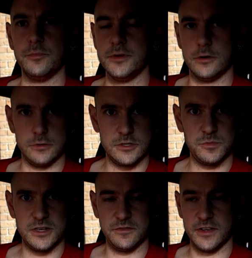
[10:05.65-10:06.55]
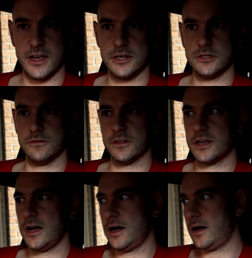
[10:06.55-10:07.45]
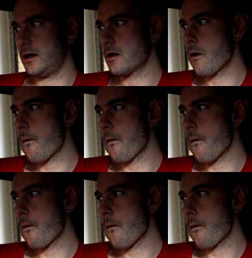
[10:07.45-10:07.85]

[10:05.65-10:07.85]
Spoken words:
or beyond the specification of the car.